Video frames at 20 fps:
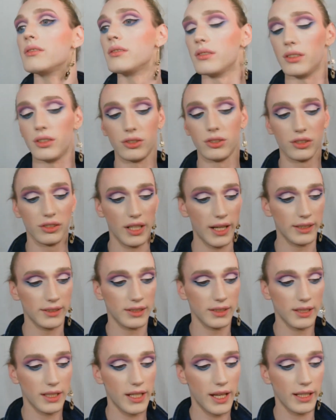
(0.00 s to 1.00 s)
It just adds
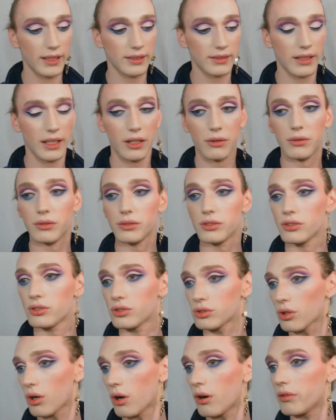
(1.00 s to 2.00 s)
a nice little
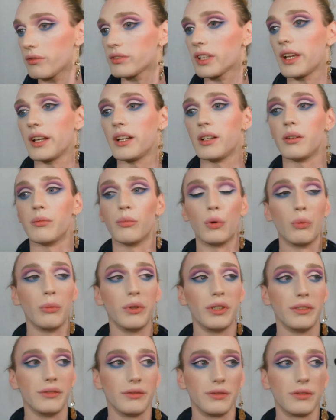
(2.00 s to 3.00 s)
soft kind of
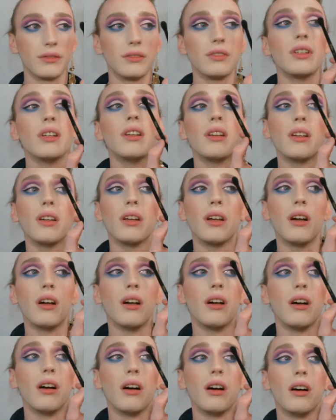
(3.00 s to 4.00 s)
moment
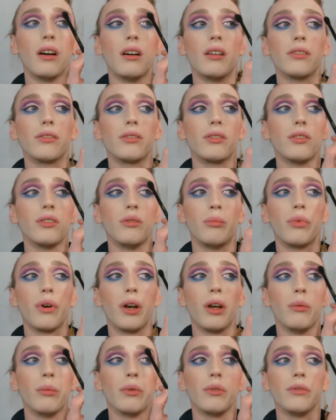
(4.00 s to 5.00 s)
to the
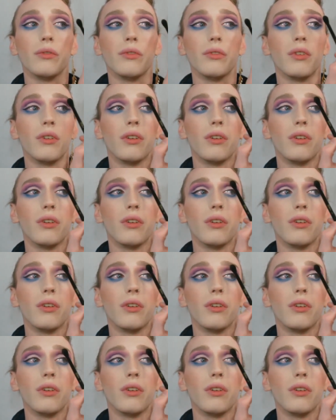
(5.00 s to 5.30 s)
brow bone,